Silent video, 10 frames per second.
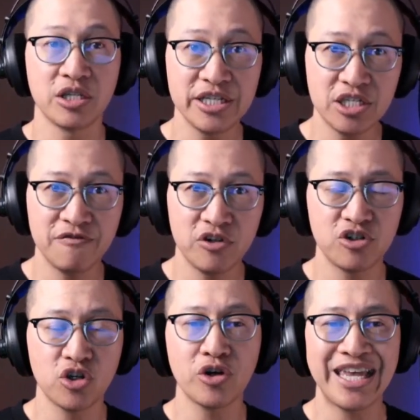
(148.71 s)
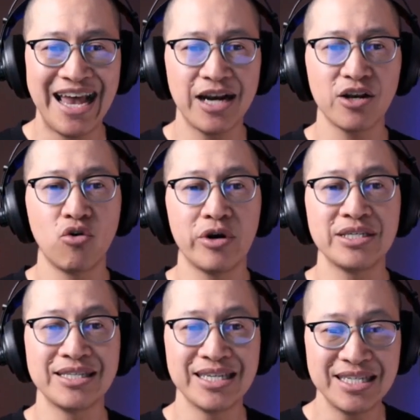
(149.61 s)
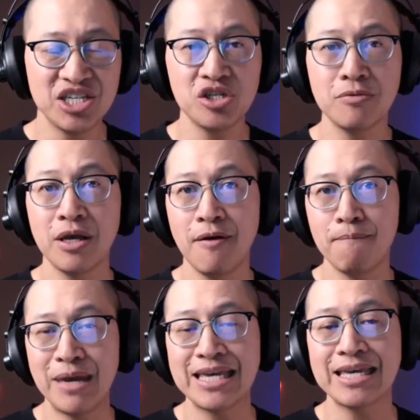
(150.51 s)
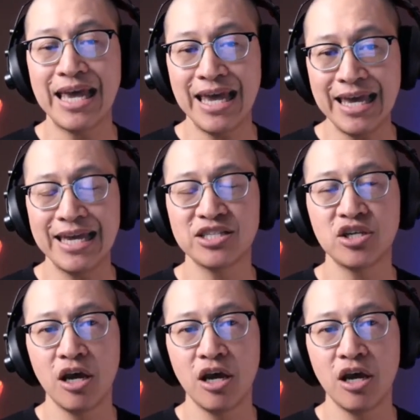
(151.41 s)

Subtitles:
list of surgical categories, decision-making aids